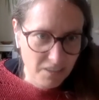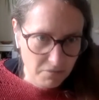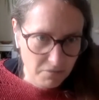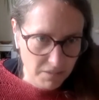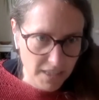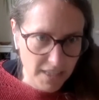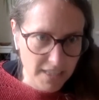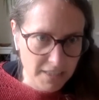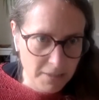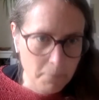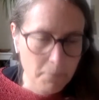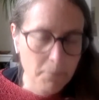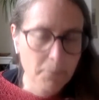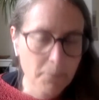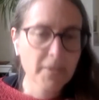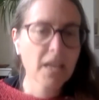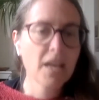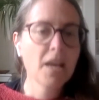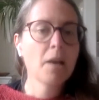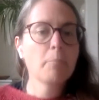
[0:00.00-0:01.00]
Right?
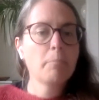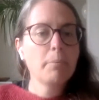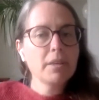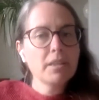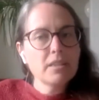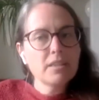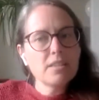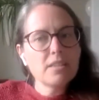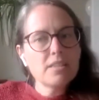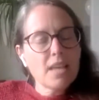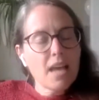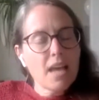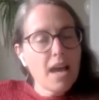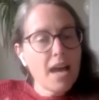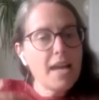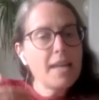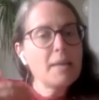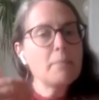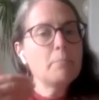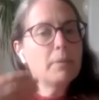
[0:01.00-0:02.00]
Yeah. Because
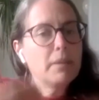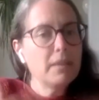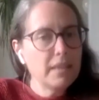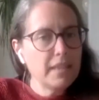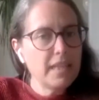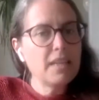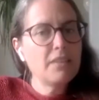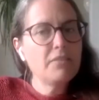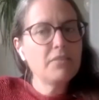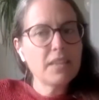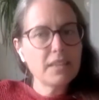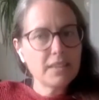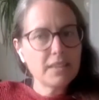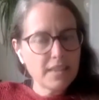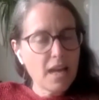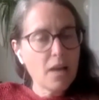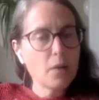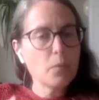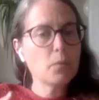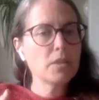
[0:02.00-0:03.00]
I believe that
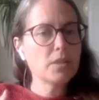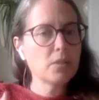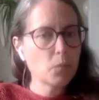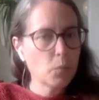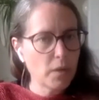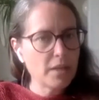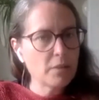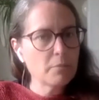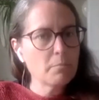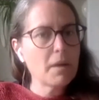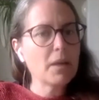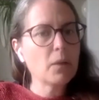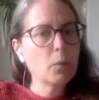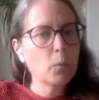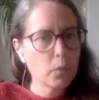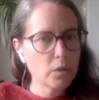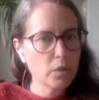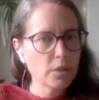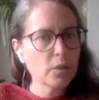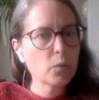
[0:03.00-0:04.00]
that was where my
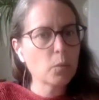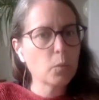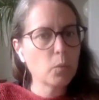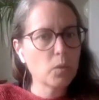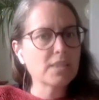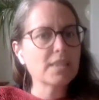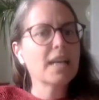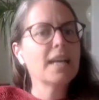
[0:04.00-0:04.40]
worth was.